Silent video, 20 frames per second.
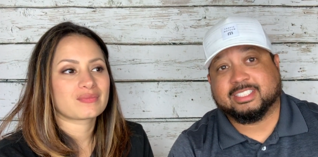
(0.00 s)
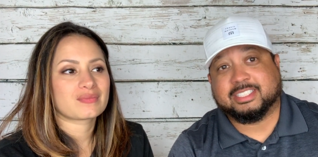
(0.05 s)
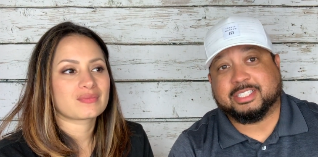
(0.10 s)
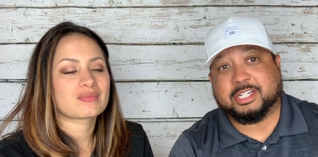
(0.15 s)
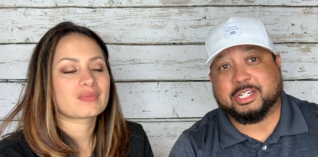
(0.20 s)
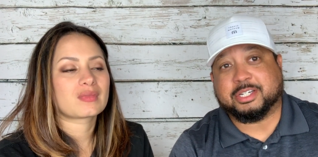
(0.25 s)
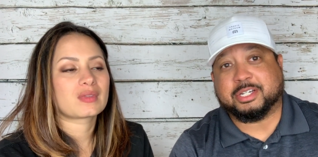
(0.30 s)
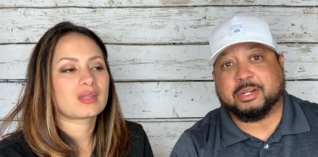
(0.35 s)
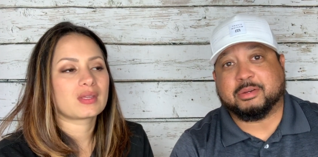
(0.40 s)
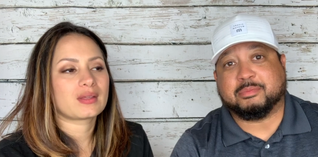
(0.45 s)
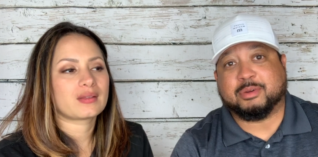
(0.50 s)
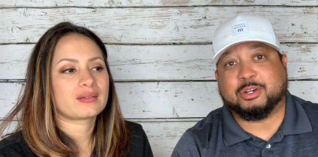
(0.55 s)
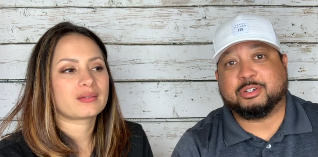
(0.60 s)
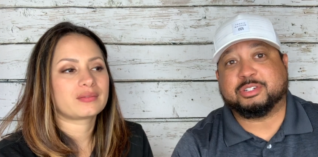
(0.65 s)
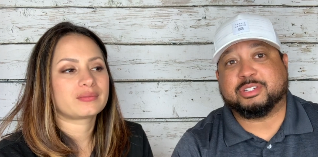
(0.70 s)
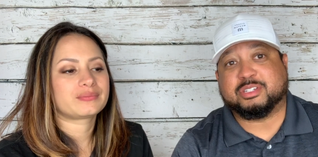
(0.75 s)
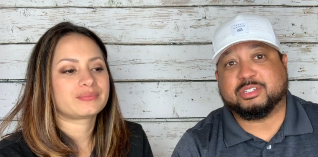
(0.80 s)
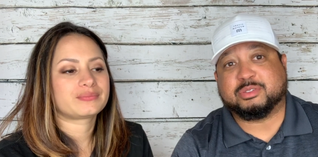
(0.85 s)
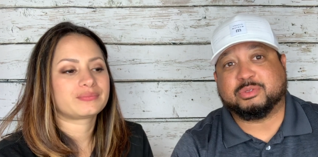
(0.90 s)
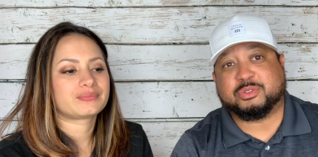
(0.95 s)
Speaker 1: your, your
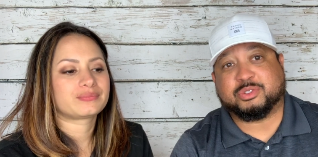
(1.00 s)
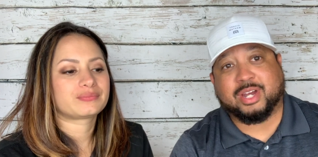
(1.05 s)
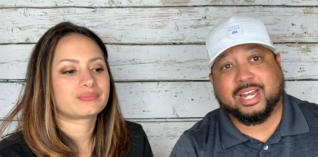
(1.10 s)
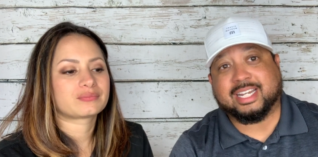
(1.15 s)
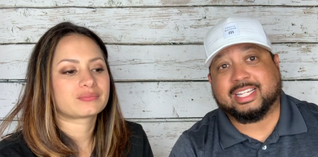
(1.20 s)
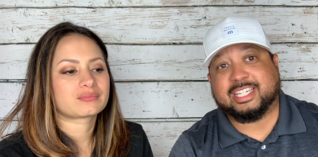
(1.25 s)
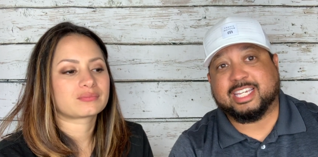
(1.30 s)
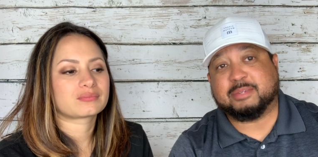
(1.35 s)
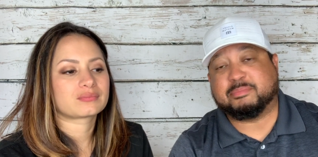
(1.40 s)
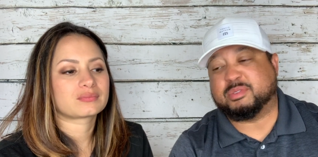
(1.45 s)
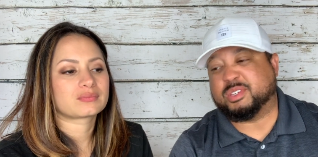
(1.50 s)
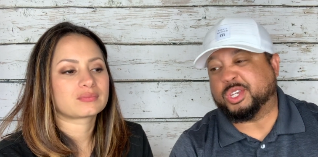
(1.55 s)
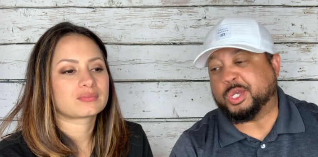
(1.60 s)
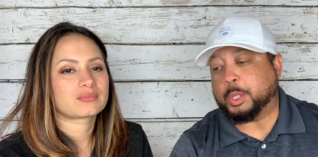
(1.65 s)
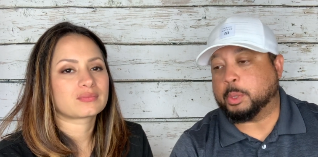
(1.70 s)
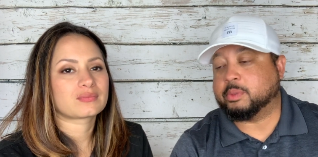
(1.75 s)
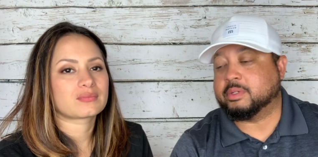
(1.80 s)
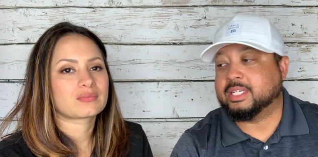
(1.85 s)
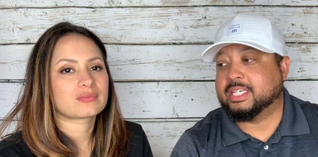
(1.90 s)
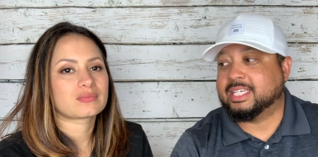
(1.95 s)
emotions will try to keep
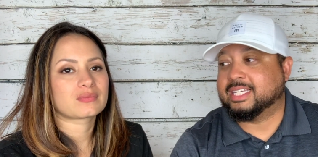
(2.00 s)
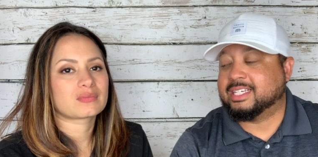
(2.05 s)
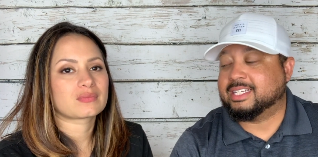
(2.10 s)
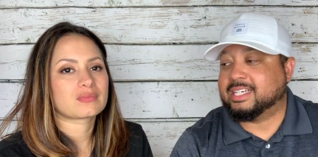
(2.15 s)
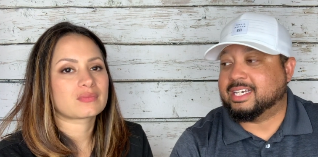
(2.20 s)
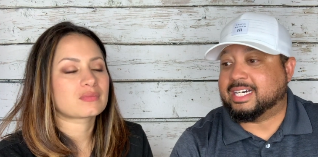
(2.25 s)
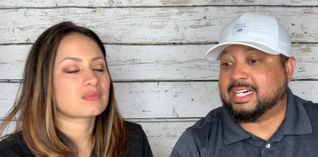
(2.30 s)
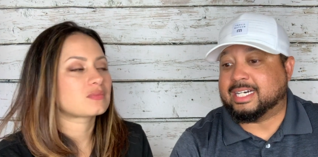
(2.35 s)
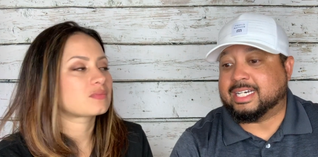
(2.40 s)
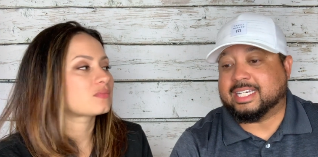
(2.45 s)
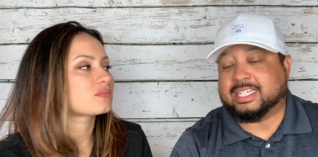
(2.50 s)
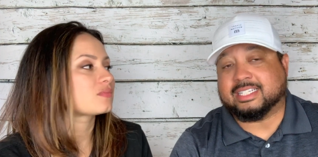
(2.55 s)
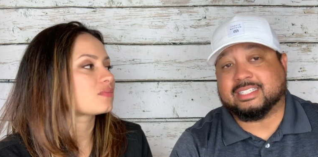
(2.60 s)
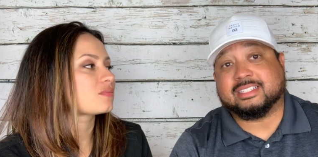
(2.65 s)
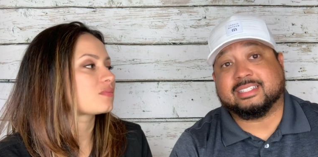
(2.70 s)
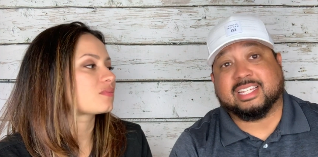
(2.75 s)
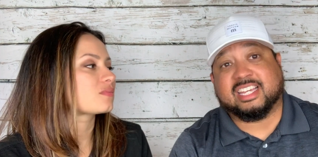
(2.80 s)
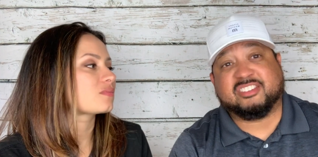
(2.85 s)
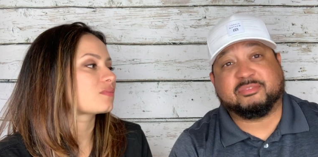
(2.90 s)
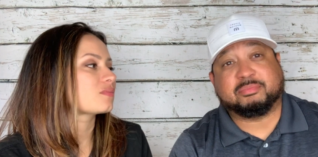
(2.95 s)
you uh, in a
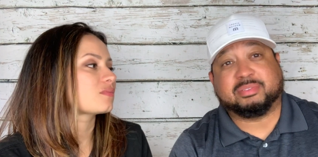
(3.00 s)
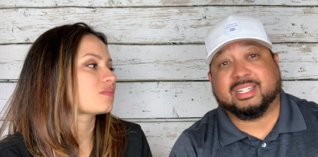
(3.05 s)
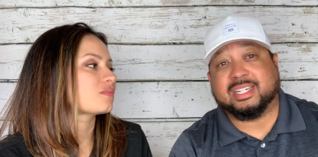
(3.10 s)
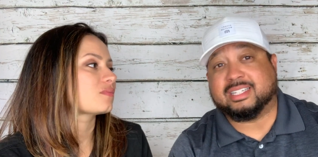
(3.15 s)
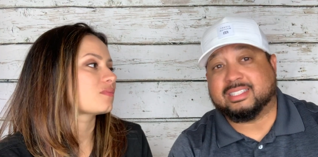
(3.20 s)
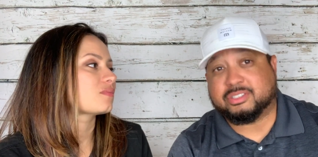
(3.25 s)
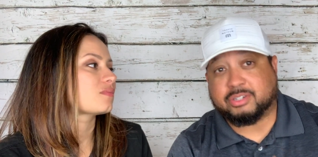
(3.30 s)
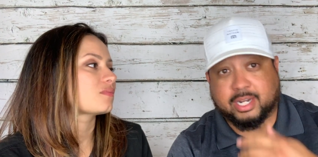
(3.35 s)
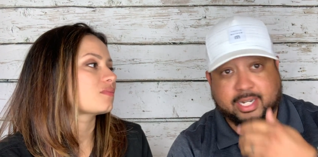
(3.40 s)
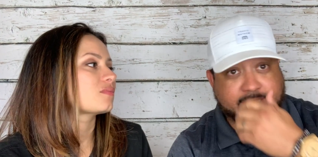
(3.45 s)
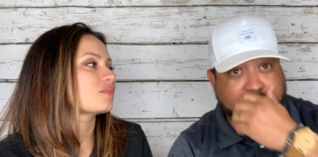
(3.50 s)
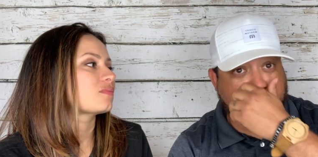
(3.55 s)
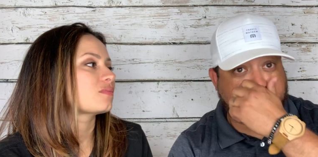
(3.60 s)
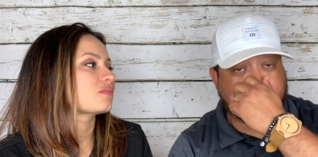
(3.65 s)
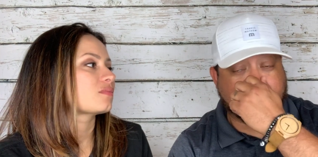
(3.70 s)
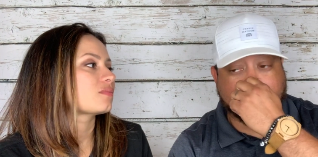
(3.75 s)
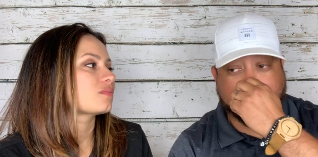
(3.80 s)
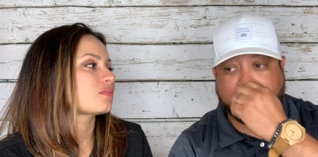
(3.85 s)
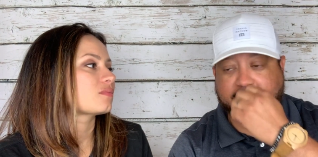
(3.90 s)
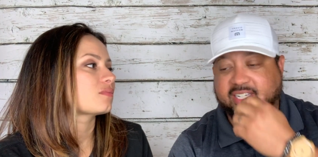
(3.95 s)
safe place, try to keep
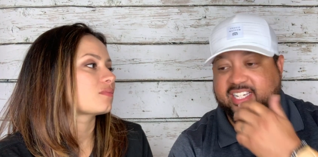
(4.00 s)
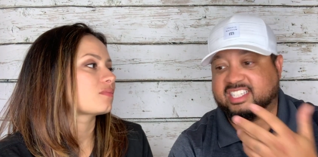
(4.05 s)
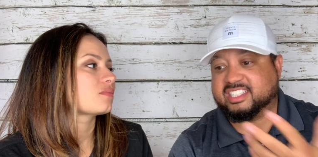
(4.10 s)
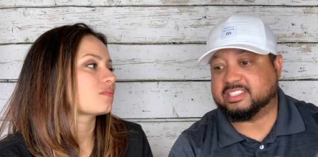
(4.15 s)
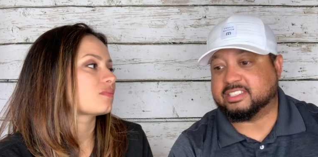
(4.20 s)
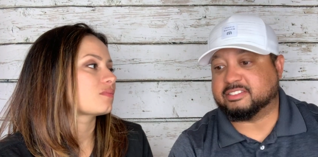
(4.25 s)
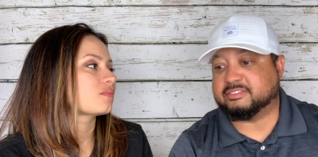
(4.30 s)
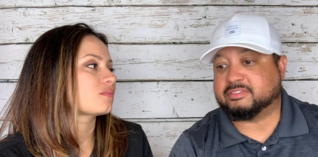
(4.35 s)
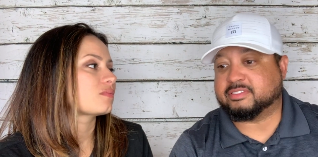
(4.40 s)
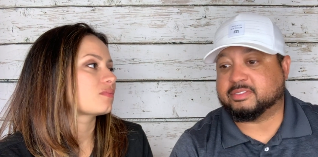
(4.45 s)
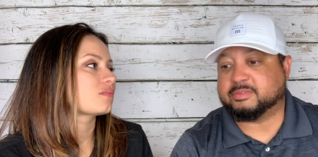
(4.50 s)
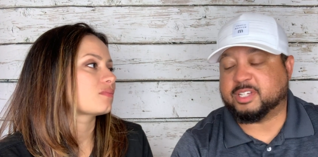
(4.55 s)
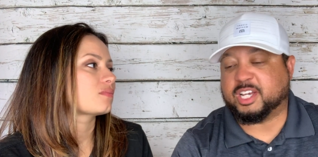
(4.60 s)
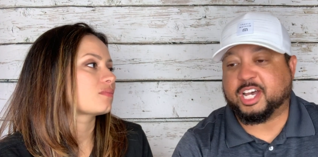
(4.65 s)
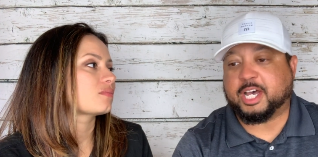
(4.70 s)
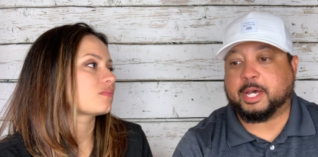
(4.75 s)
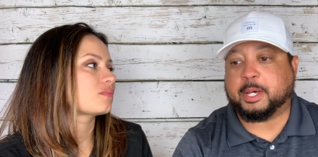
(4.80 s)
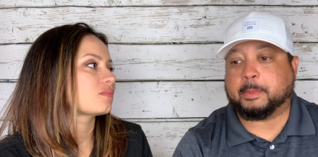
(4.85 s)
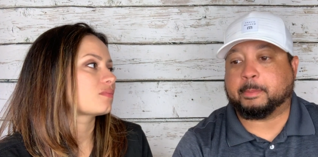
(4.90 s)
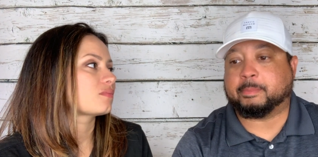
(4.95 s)
you in a place of,
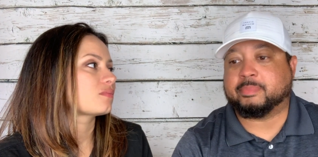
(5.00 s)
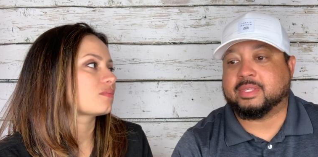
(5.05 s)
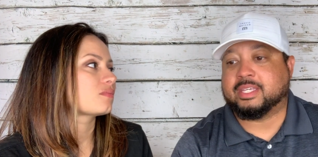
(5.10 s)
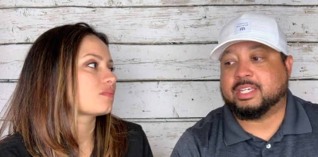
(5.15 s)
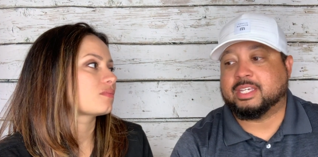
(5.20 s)
um,